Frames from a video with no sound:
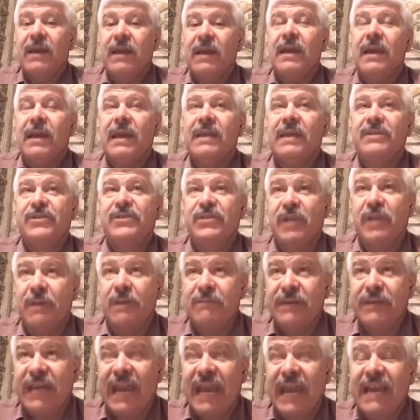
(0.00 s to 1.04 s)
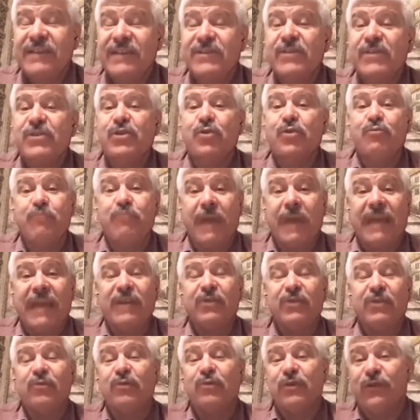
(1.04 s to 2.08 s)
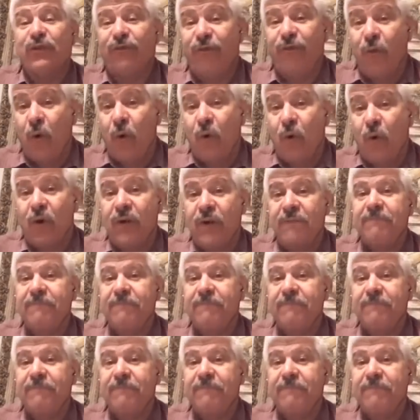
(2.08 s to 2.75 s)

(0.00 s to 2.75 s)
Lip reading: In some cases, you may use 4.